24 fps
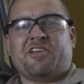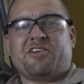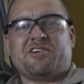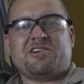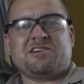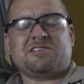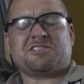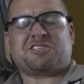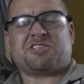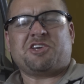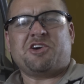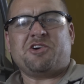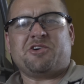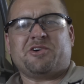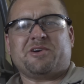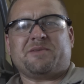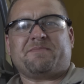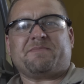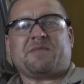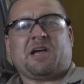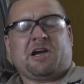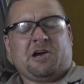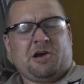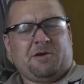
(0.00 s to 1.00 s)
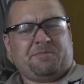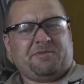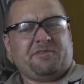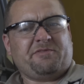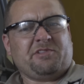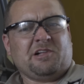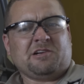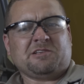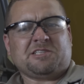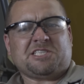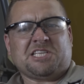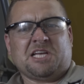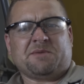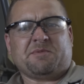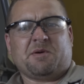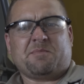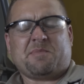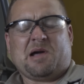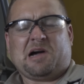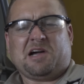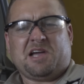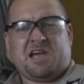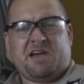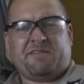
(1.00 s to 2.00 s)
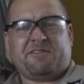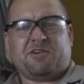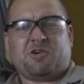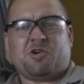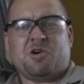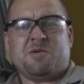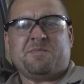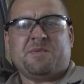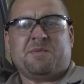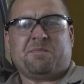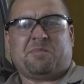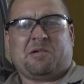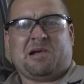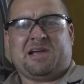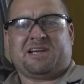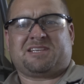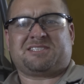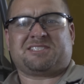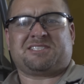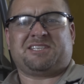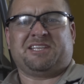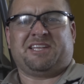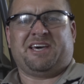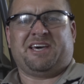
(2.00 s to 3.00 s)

all there is to it. I hope you've learned something about heavy equipment brakes